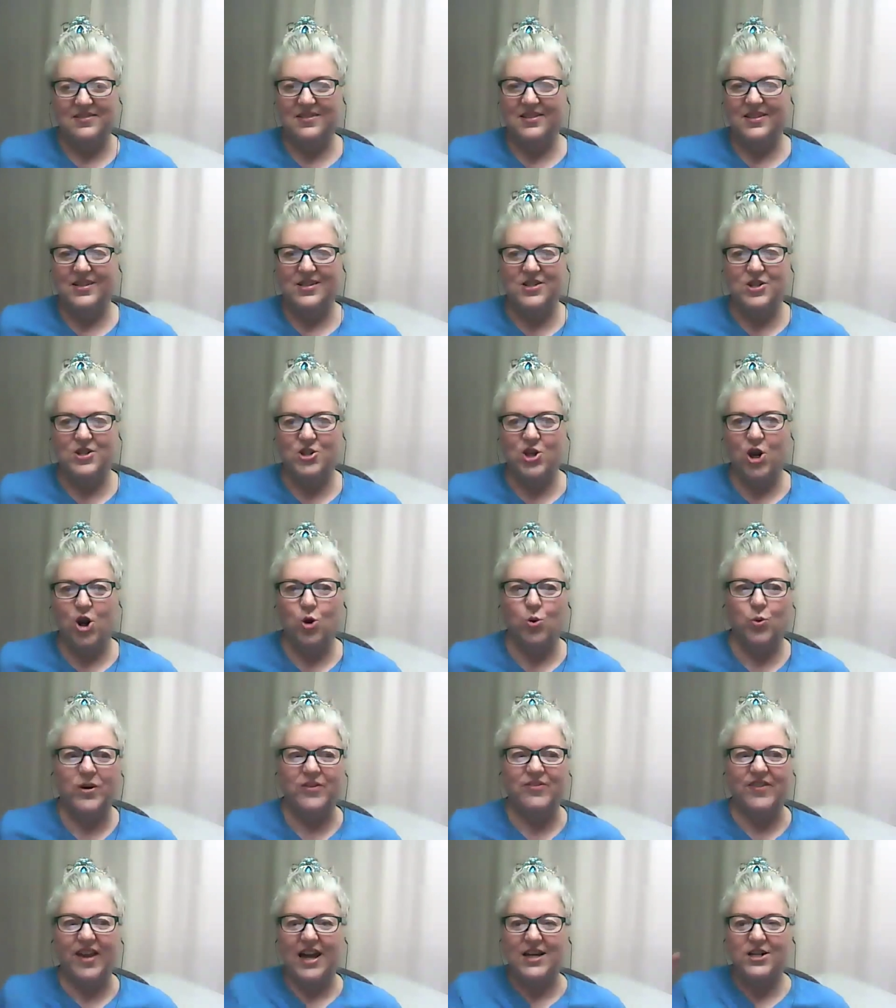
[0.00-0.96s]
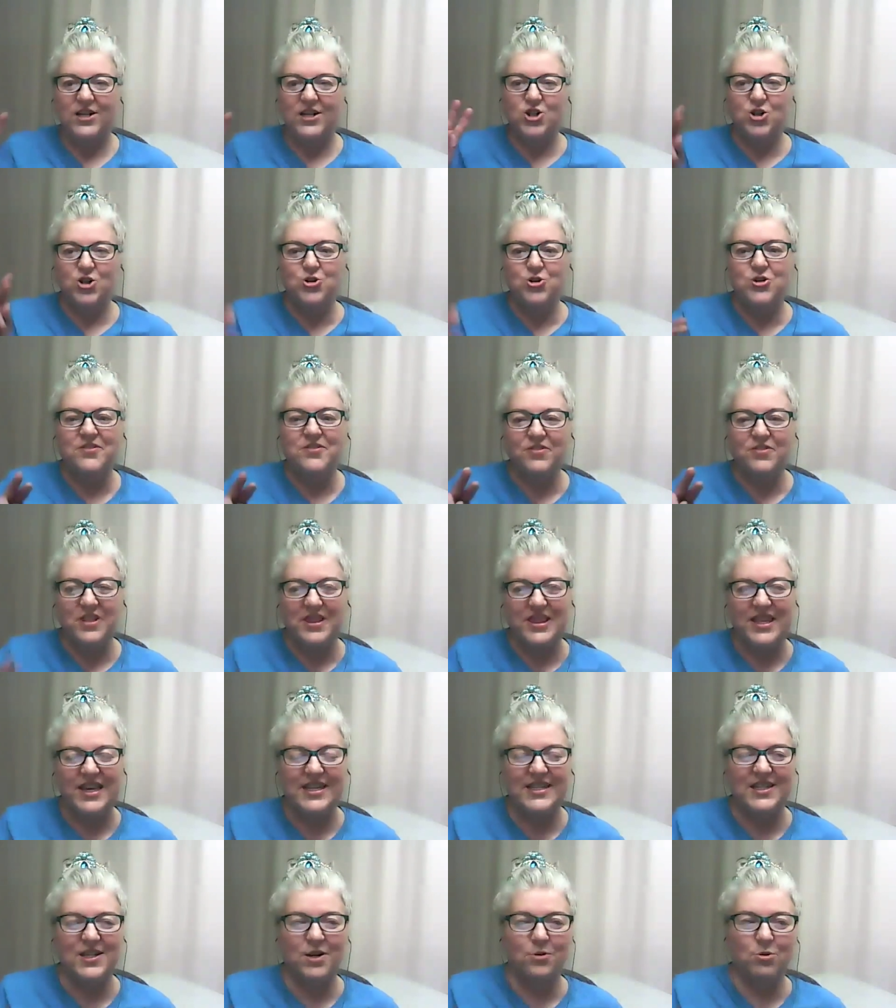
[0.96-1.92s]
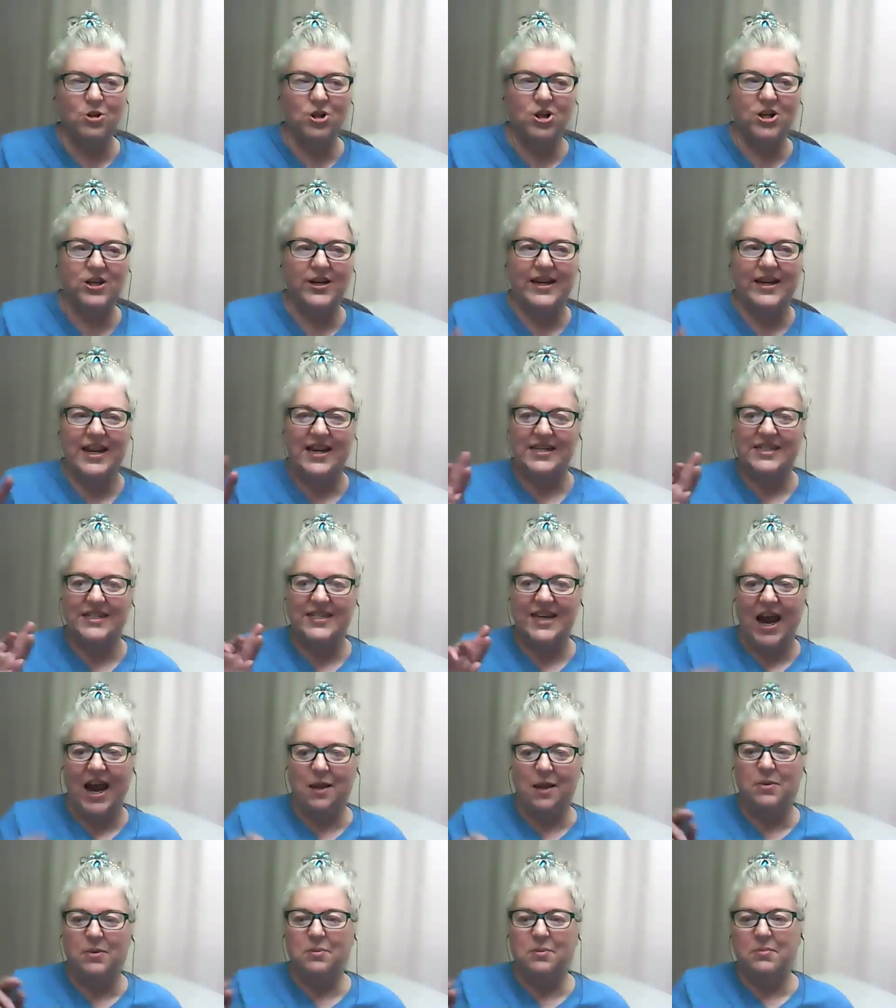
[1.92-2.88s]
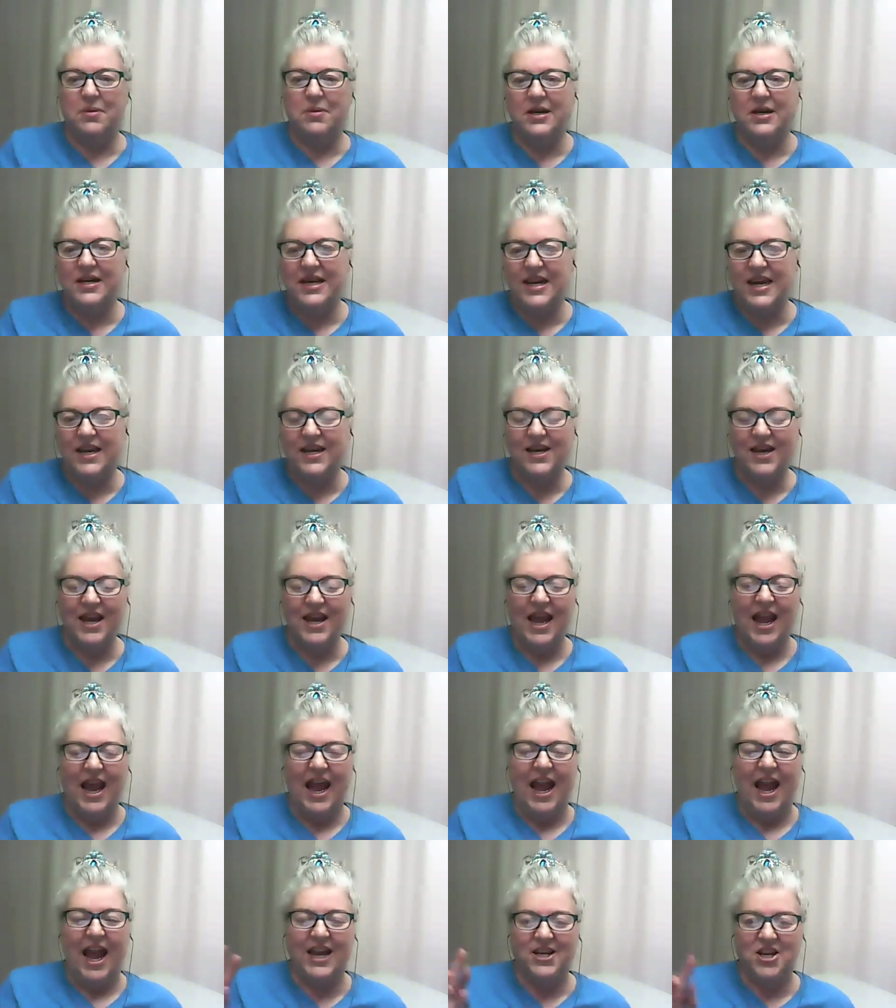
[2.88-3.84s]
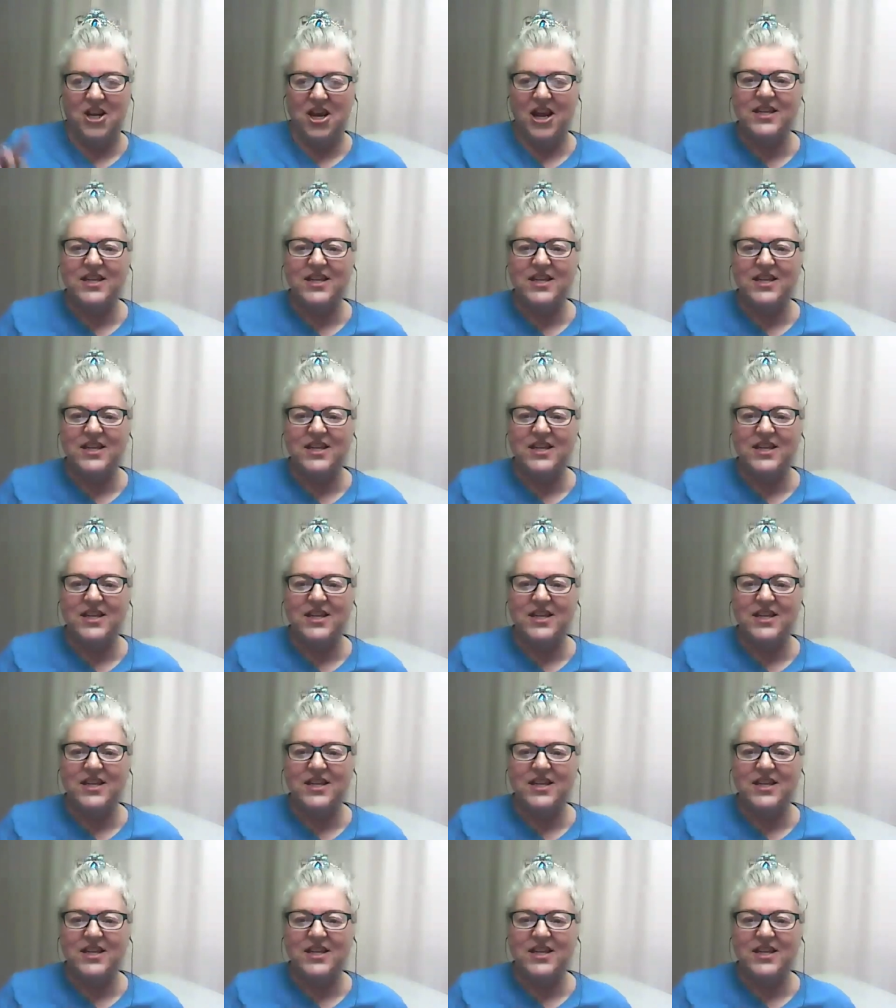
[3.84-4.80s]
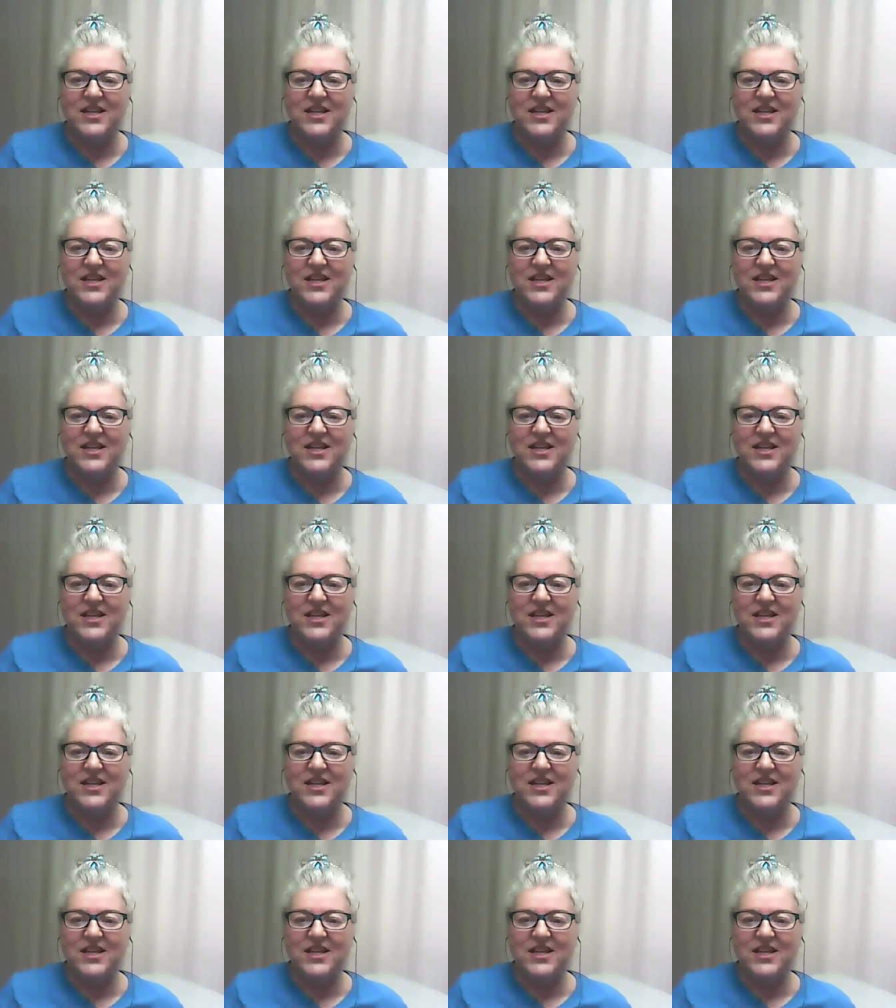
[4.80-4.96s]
So we've got two different things that we're looking at time and money, and yes and no.